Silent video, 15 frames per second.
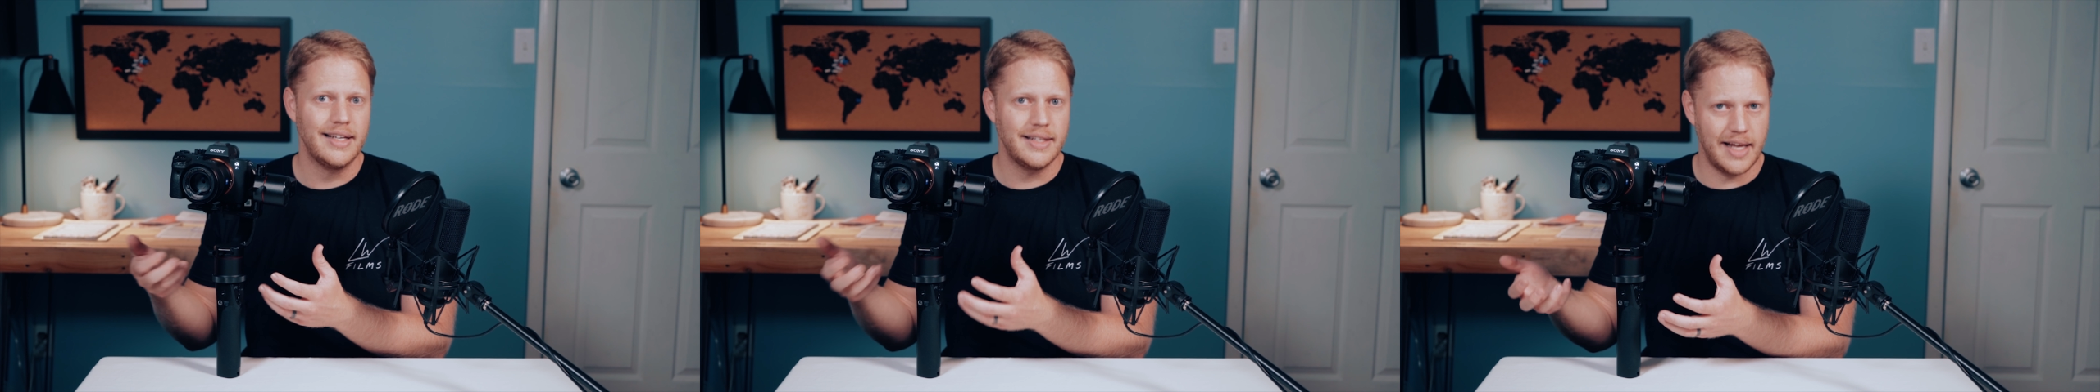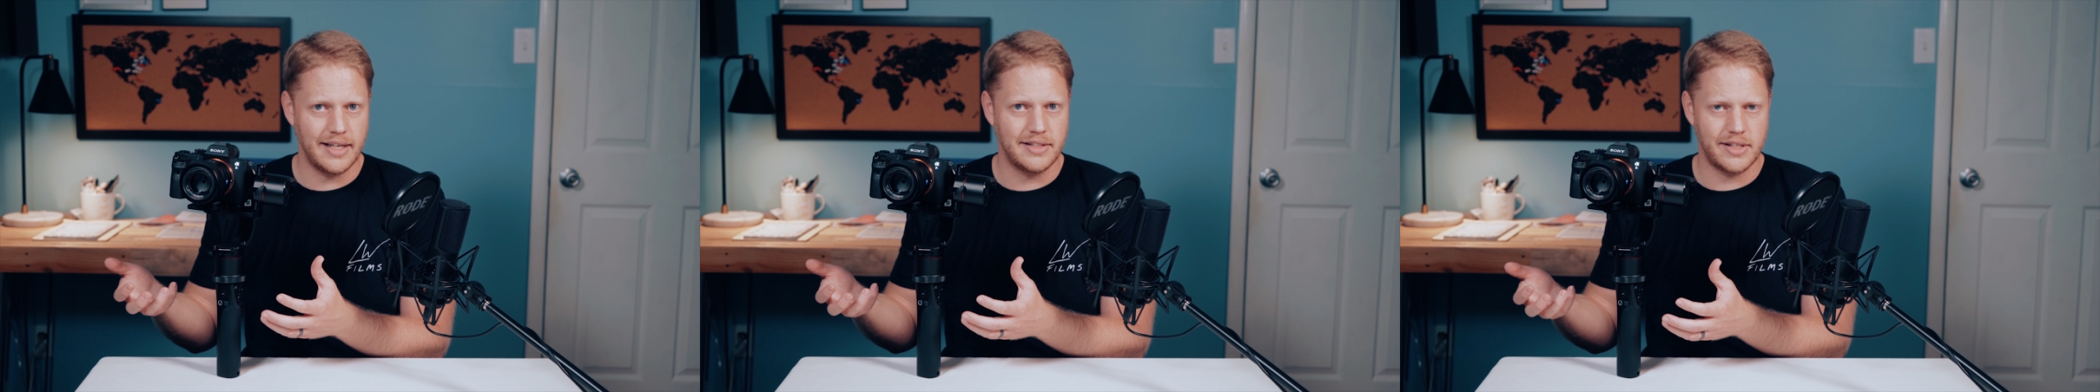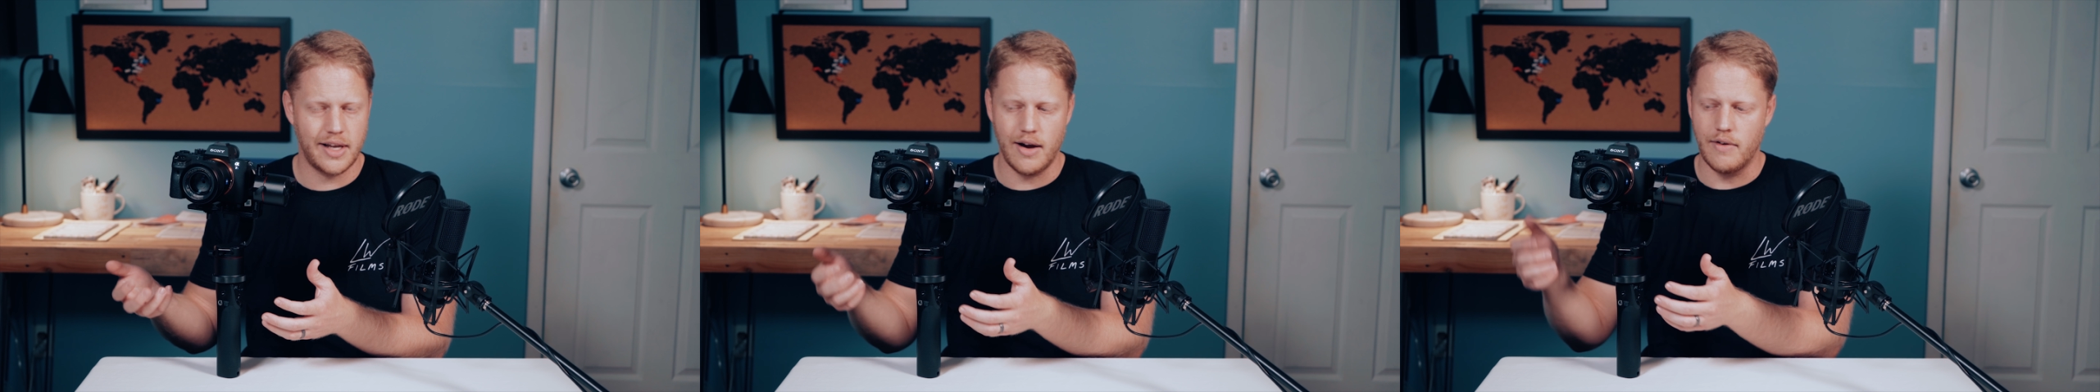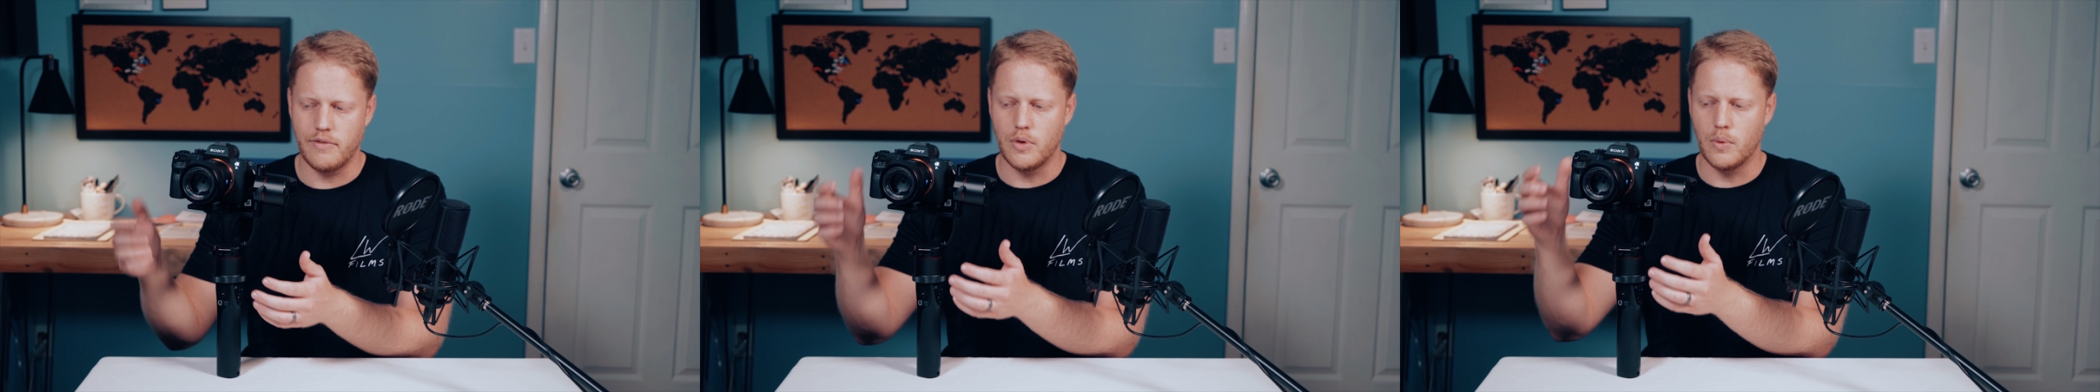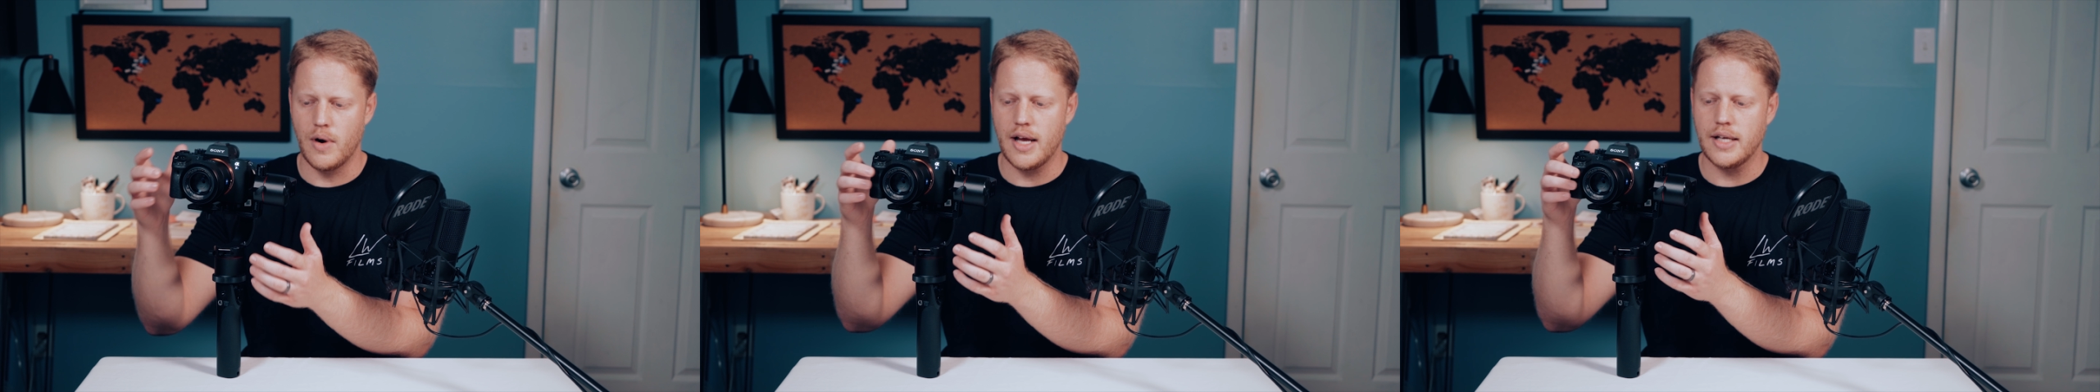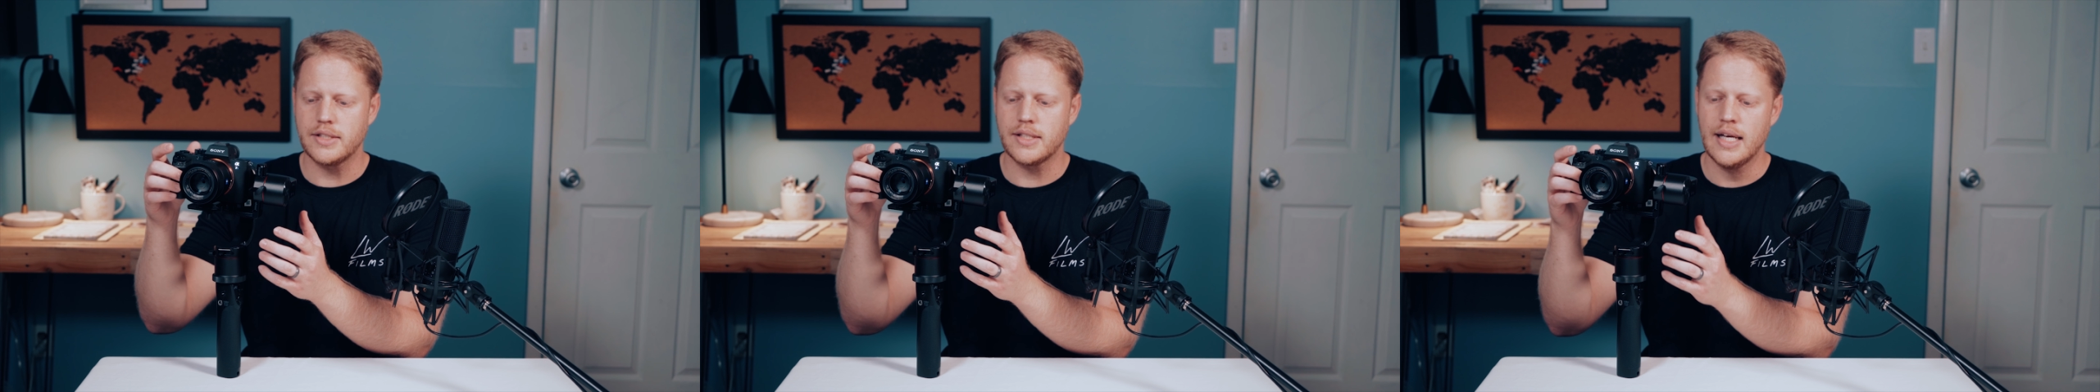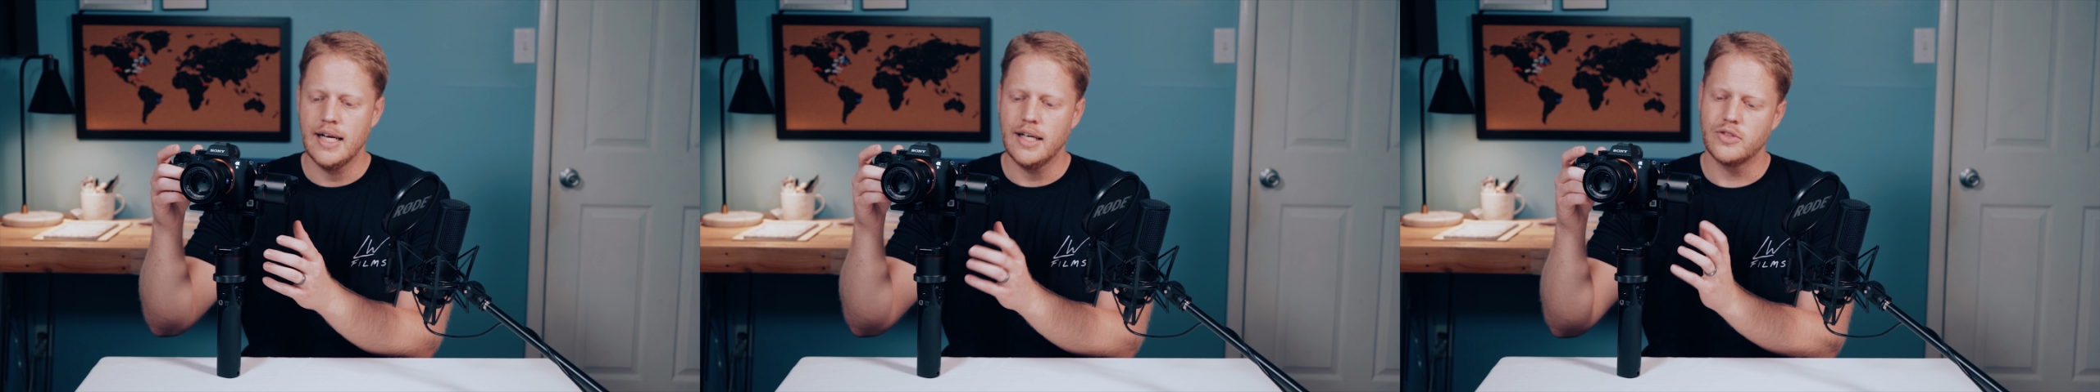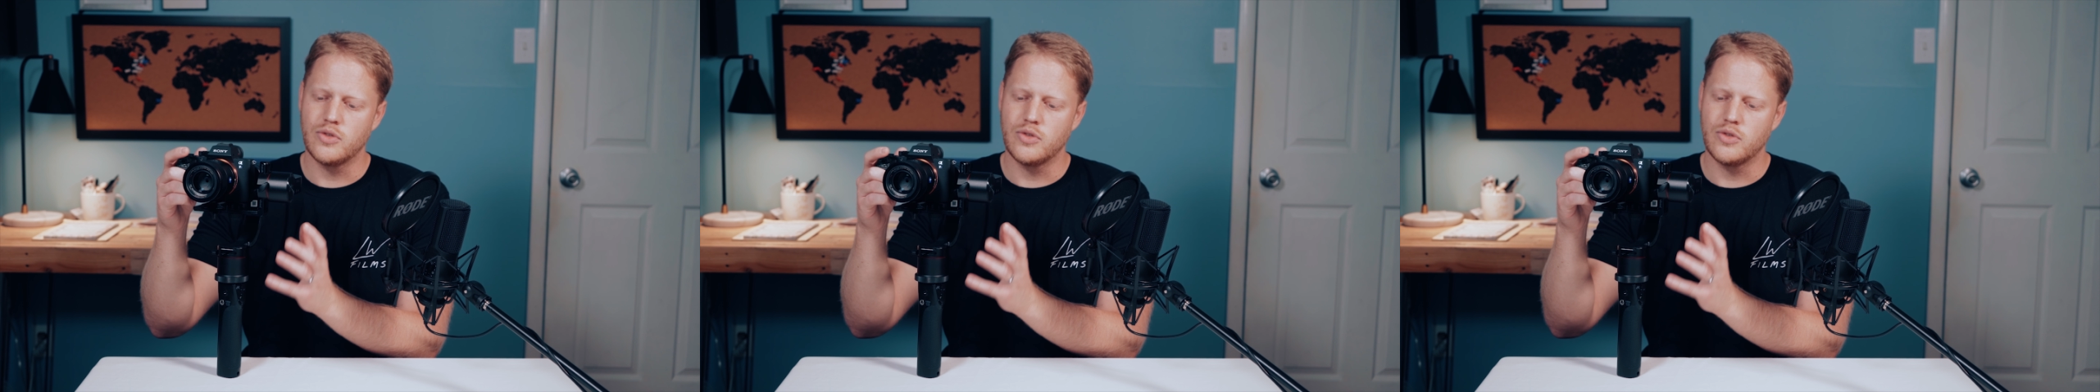takes care of the rest.